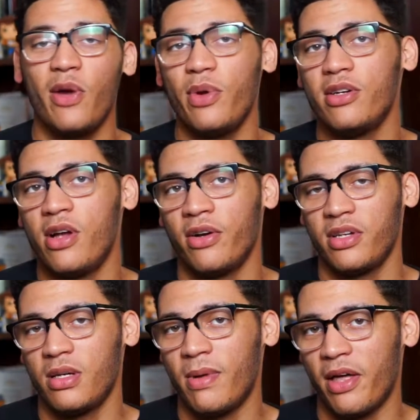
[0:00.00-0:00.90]
we are
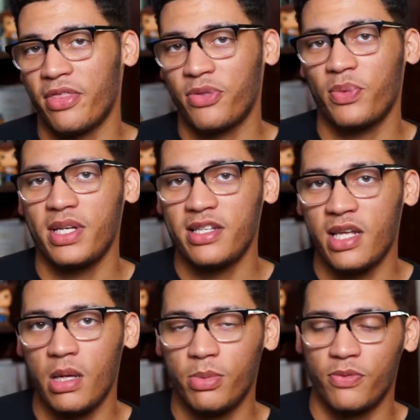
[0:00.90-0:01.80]
talking about 3
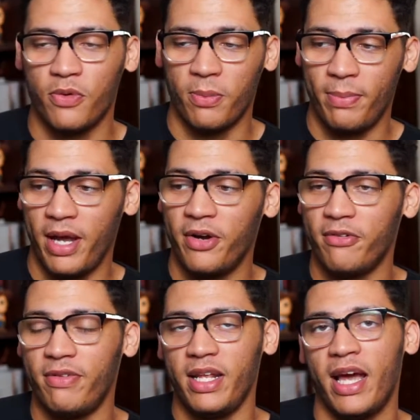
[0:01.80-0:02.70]
tips for better
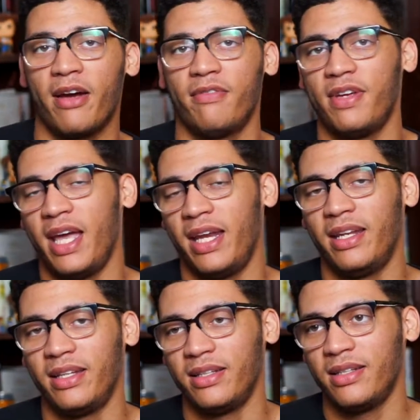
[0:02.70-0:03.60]
videography
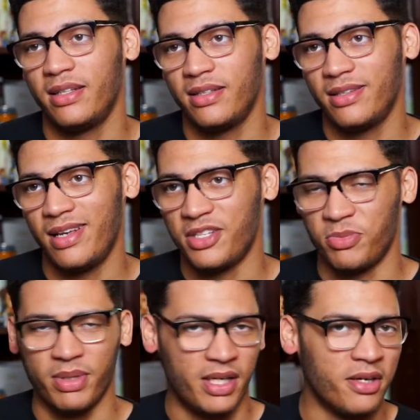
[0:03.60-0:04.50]
editing as a
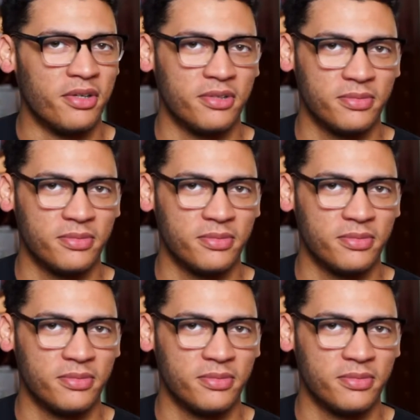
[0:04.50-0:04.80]
beginner.